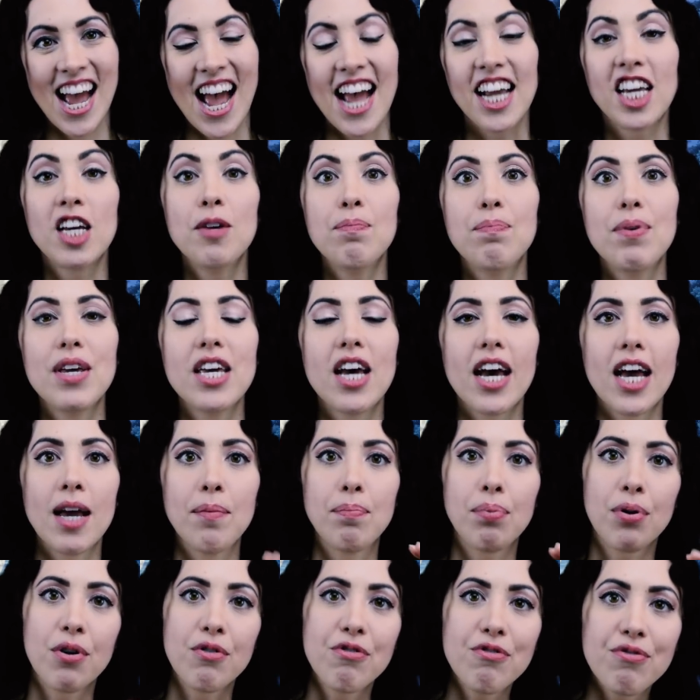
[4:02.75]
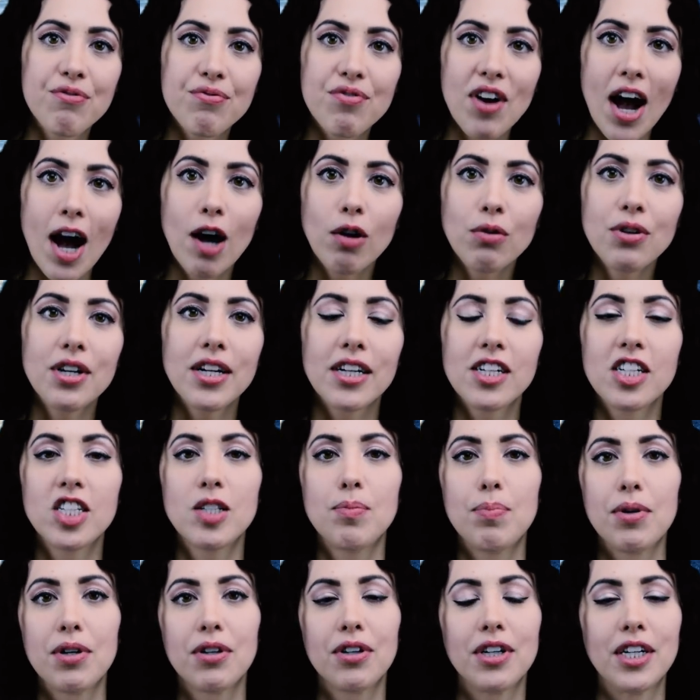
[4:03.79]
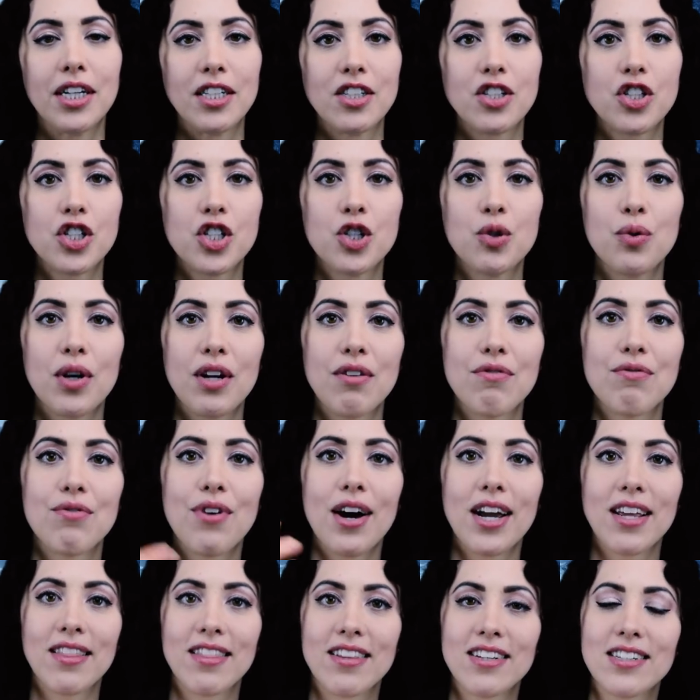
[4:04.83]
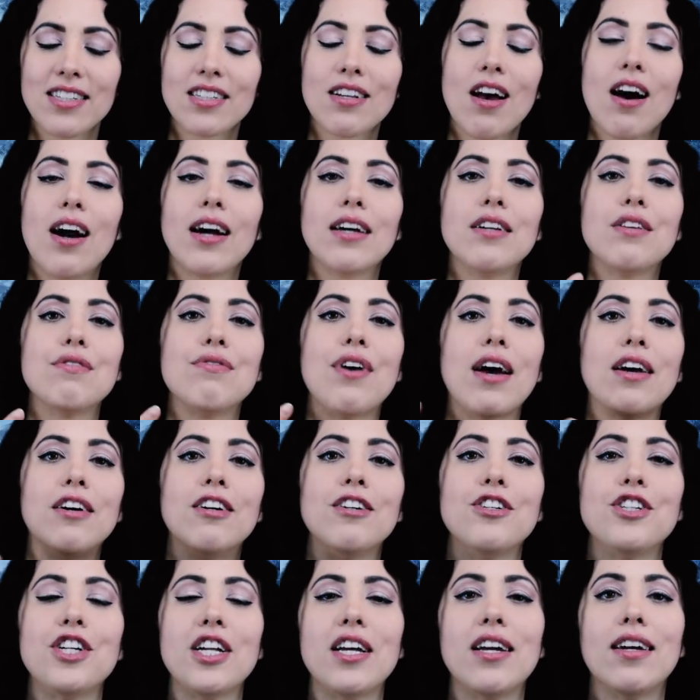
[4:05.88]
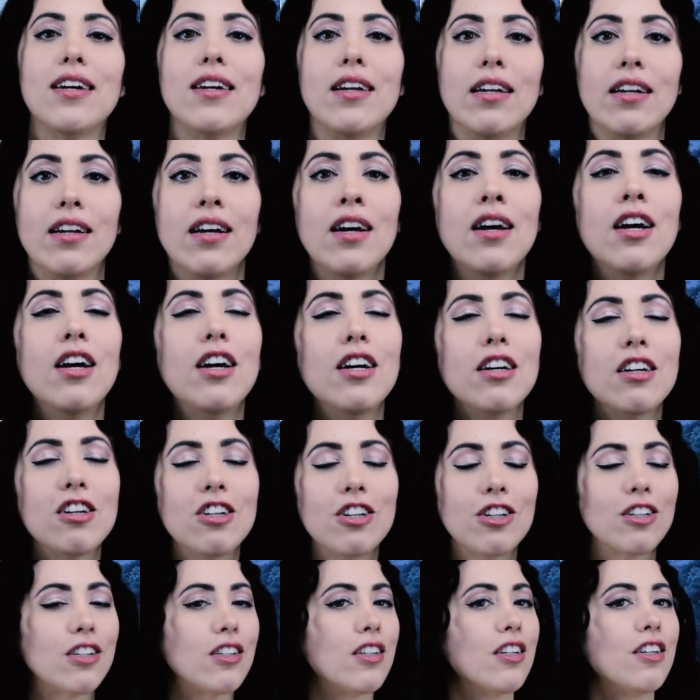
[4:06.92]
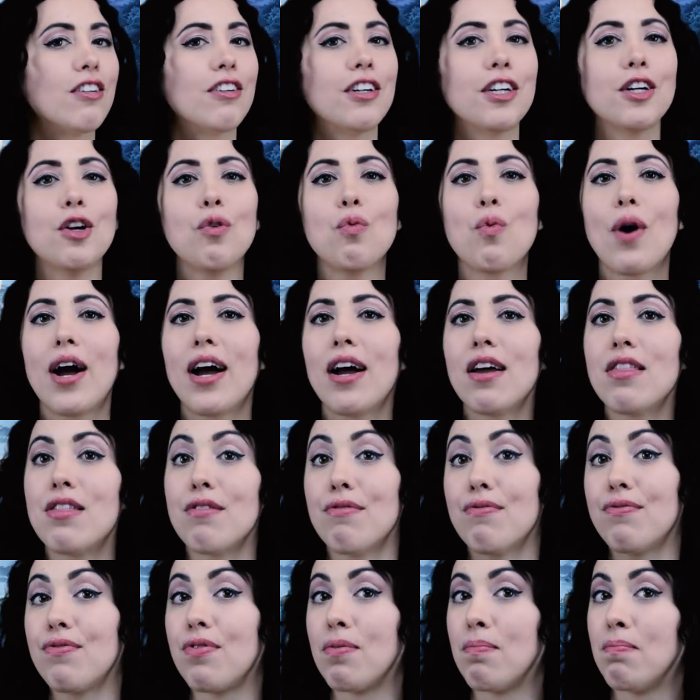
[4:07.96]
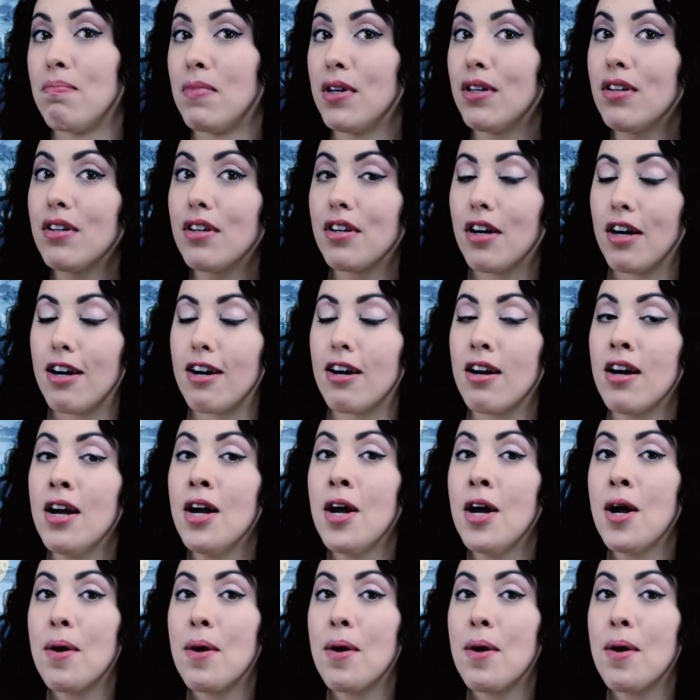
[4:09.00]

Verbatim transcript: It can be a profound experience to invite this kind of energy in, clearing away the familiar,